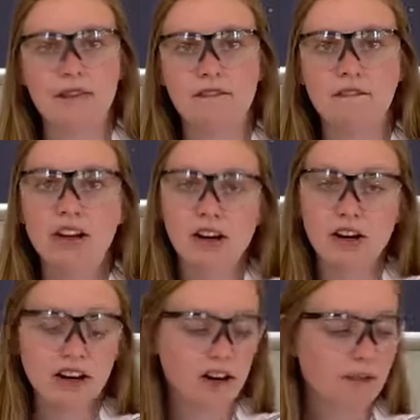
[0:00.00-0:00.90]

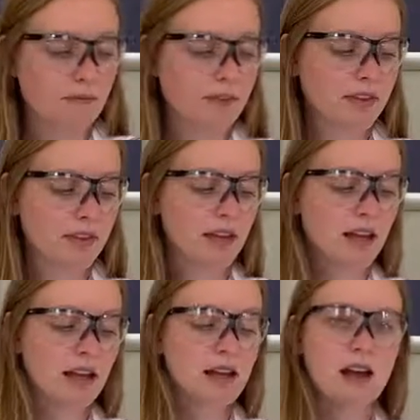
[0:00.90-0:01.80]
vinegar,
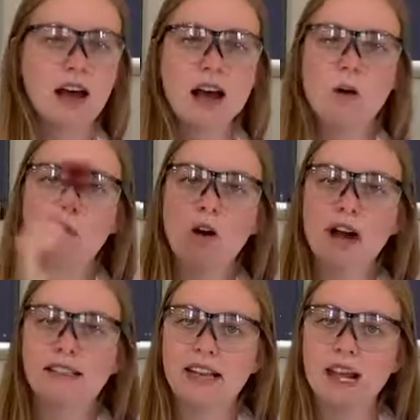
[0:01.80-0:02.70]

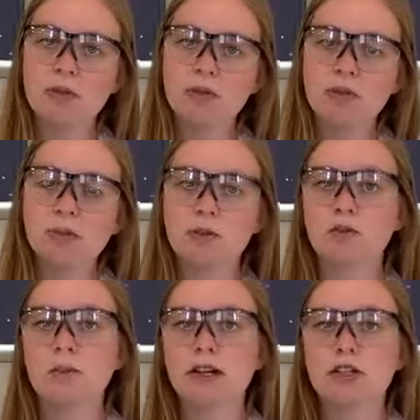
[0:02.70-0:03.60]
a
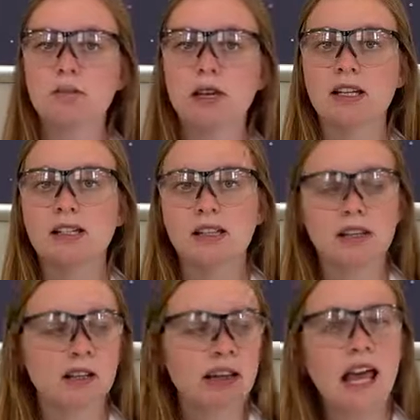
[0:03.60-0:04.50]
tablespoon measurement,
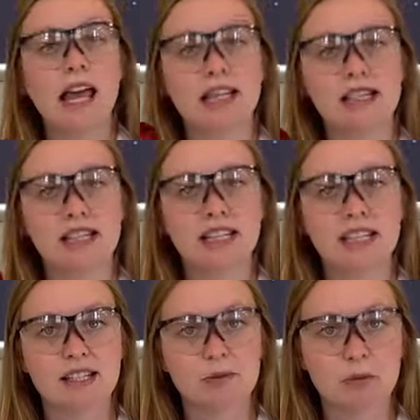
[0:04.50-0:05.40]
and a
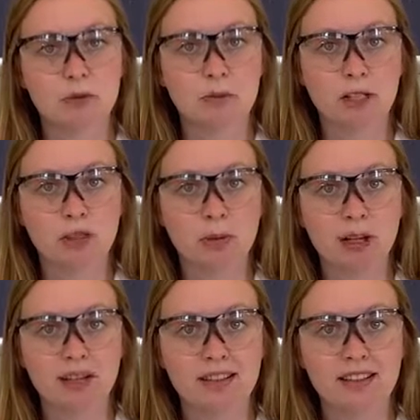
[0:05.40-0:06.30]
teaspoon
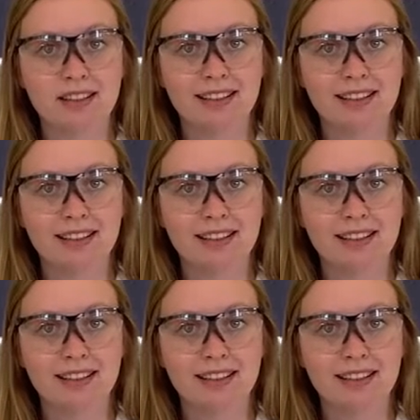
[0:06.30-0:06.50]
measurement.